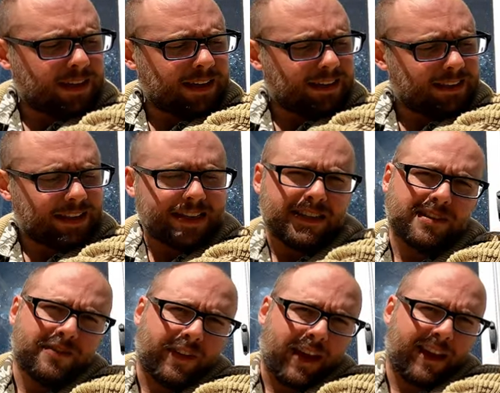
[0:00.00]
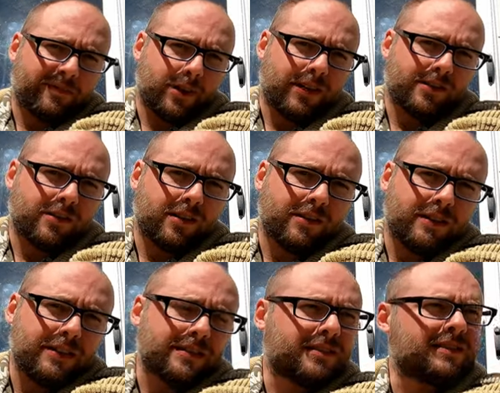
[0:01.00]
at least five minutes on
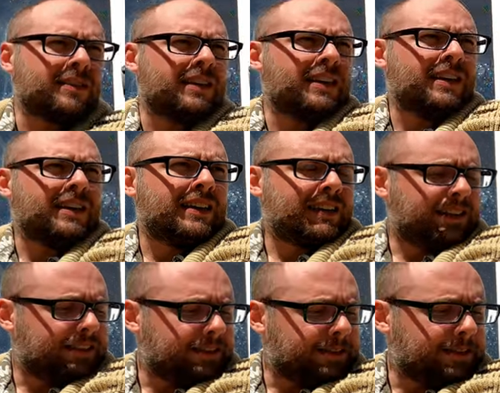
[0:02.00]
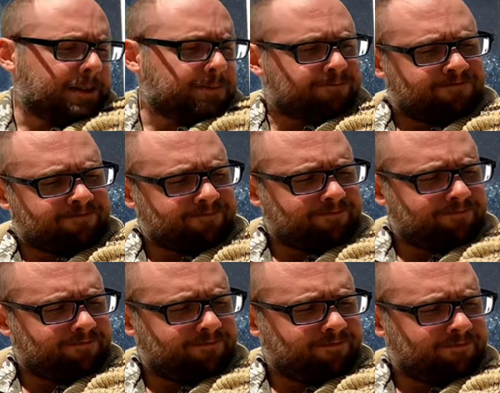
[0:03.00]
this.
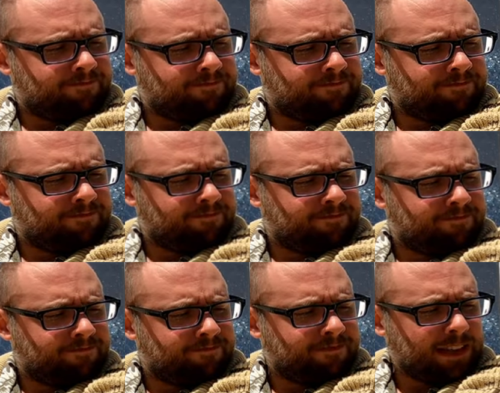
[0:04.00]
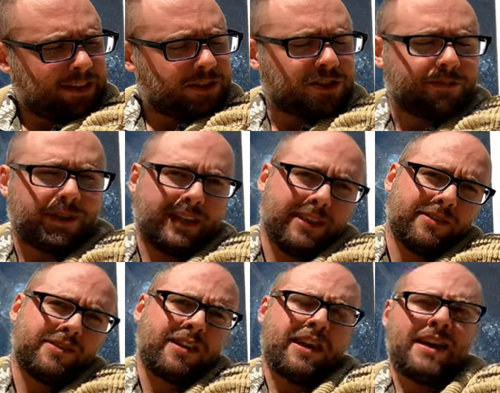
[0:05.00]
Um, it just
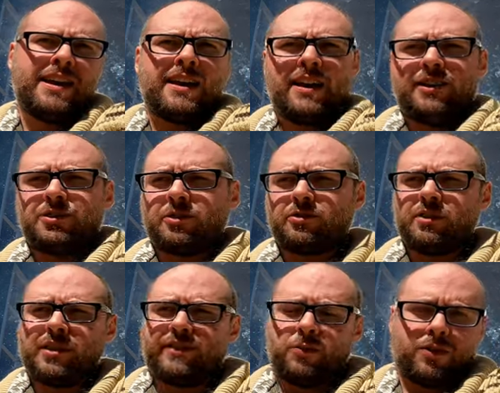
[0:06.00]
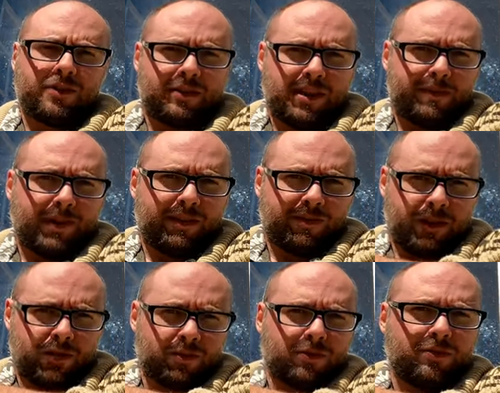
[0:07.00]
depends. Generally, if you want to keep a
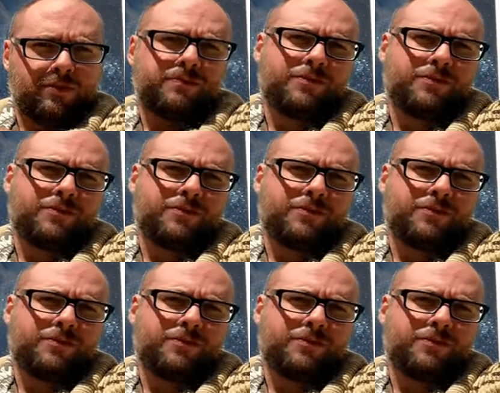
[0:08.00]
visual